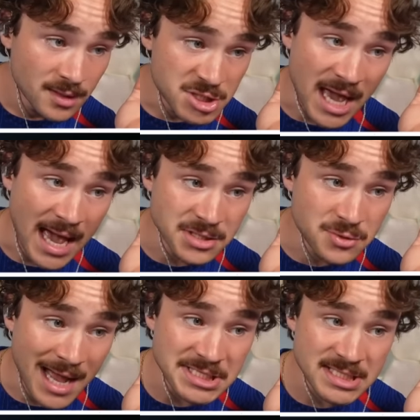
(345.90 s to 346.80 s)
Chat, I do
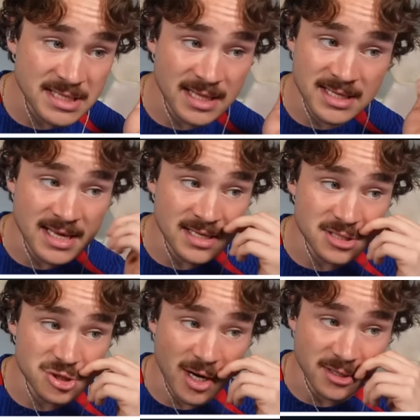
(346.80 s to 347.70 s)
not see that the Indian
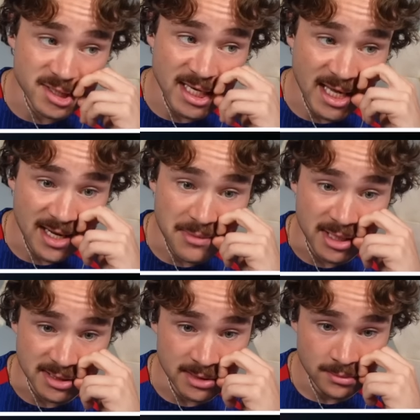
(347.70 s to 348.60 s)
striker's getting any
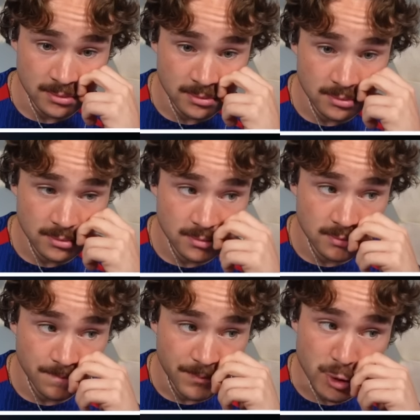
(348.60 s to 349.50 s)
minutes.
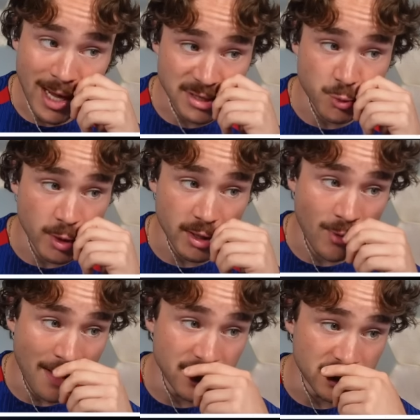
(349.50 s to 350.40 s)
You guys really
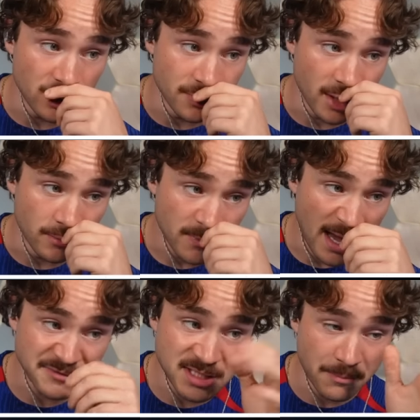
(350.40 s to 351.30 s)
want me to do him, though.
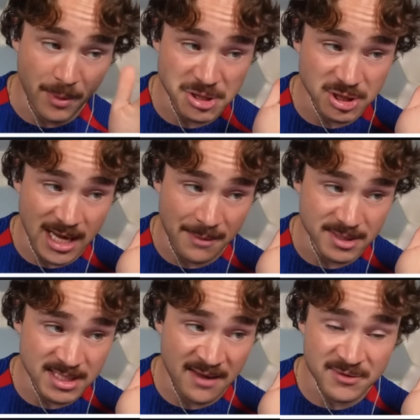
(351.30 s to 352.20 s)
I've seen a bunch of
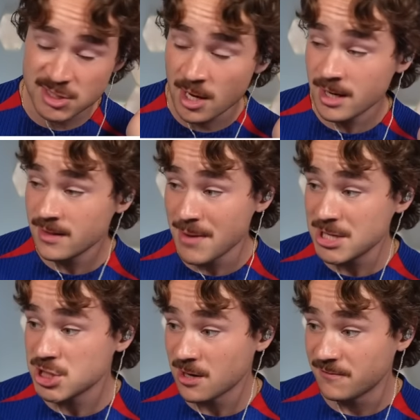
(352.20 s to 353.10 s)
comments. I even saw it in the
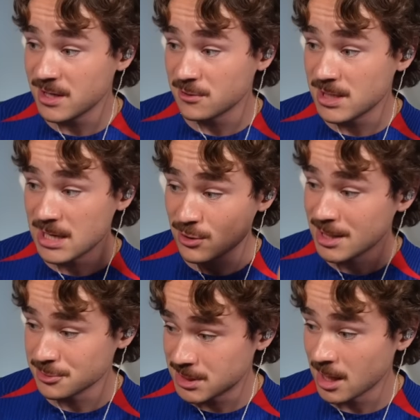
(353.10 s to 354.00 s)
main channel video today. You
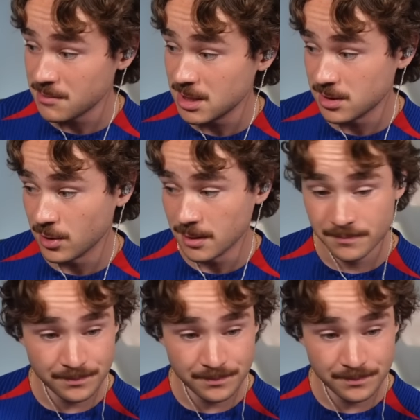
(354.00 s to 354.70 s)
guys were telling me to do it.